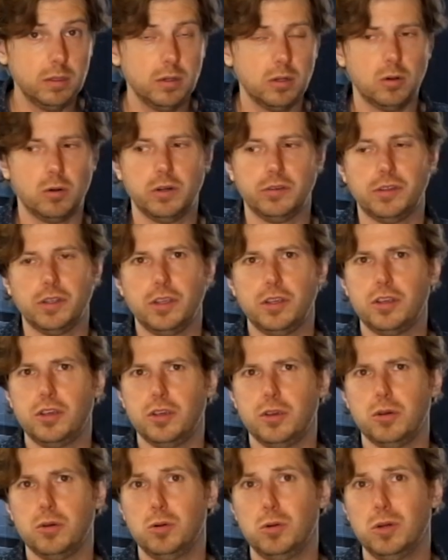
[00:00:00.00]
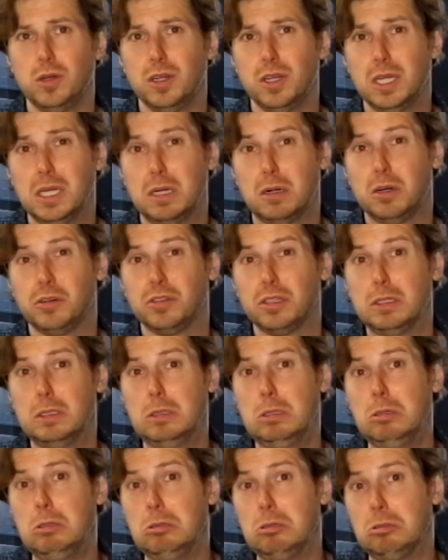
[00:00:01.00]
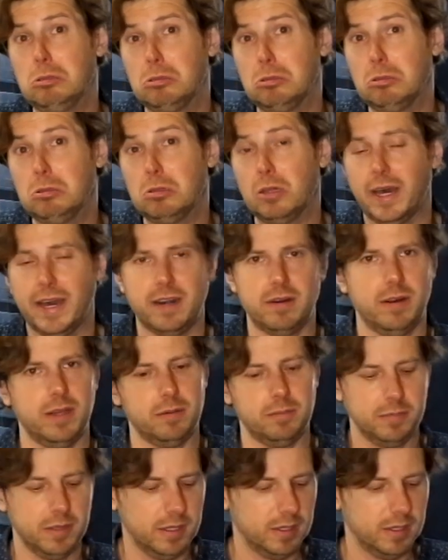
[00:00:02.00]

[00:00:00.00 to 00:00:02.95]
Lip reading: Or is it Hugh? Or is it I don't know.